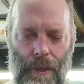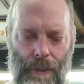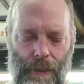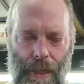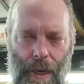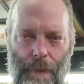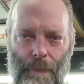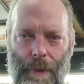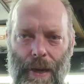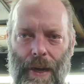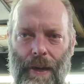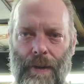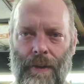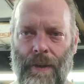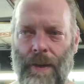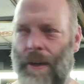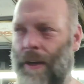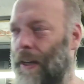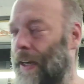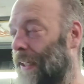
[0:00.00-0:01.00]

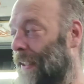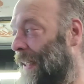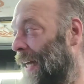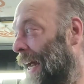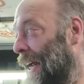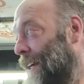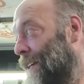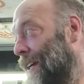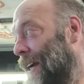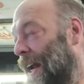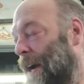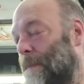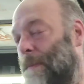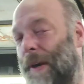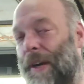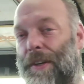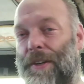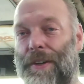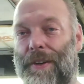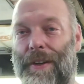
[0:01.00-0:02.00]
It's actually got a
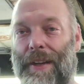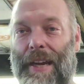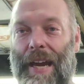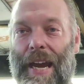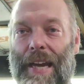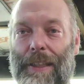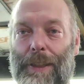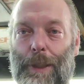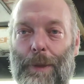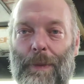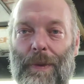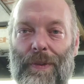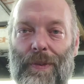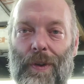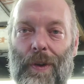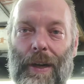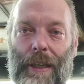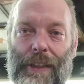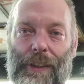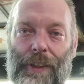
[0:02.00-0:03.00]
picture of the gasser
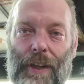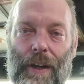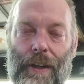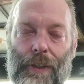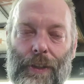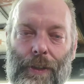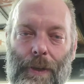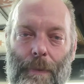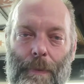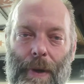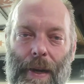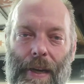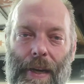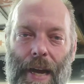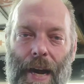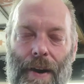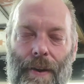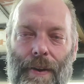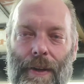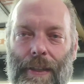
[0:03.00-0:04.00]
before I started stripping it
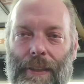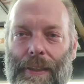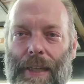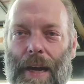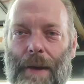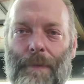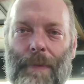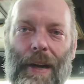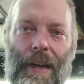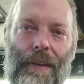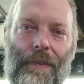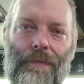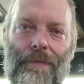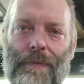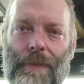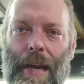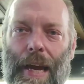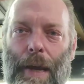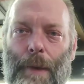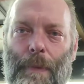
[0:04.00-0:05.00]
down, and it's got my
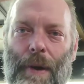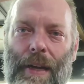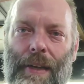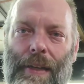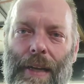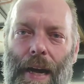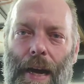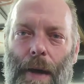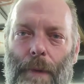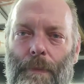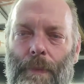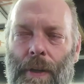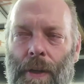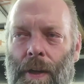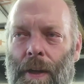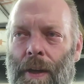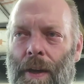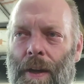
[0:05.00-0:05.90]
name on top.